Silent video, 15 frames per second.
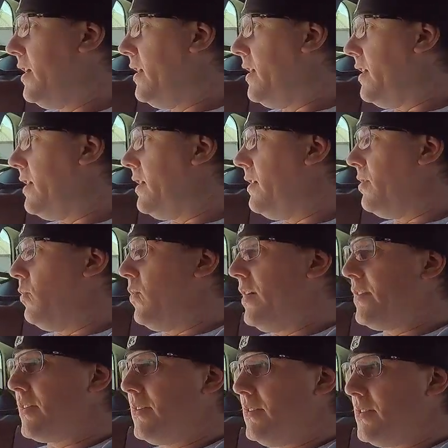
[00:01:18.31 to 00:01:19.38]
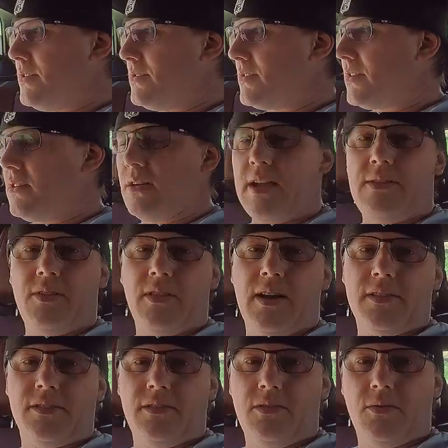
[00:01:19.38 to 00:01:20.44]
The weather conditions are gonna have a
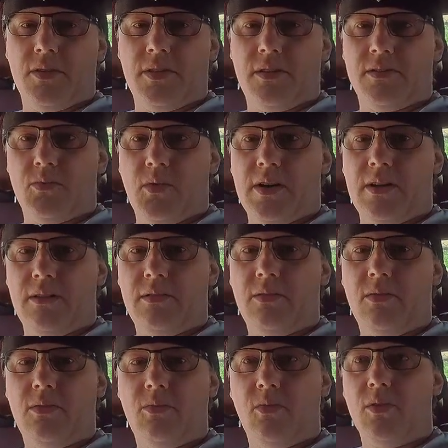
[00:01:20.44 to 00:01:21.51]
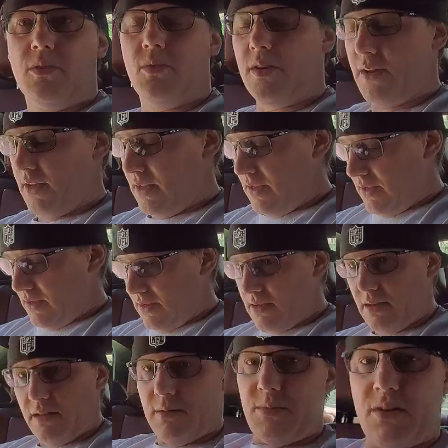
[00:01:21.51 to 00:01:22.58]
lot to do with it as well. We're running
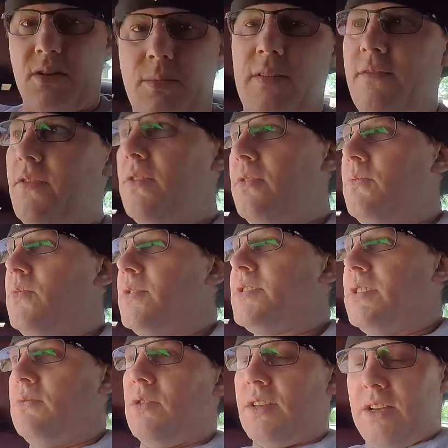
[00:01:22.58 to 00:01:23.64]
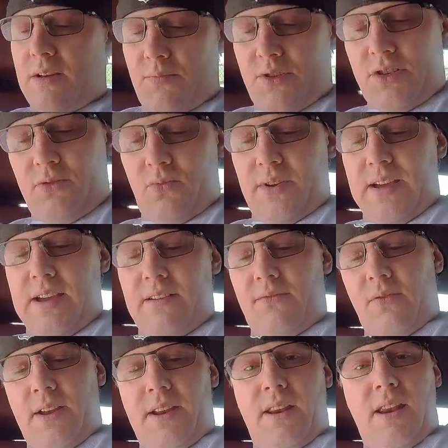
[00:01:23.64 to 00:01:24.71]
in, let me grab my phone, we'll see what temperature we have
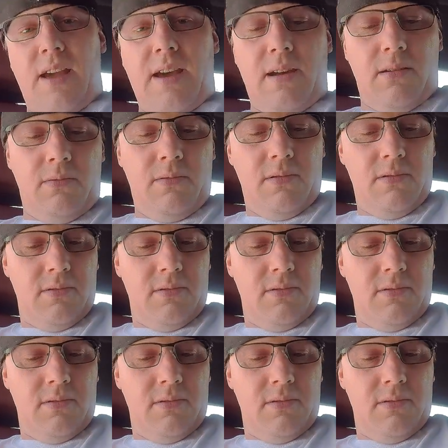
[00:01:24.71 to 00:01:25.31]
right now.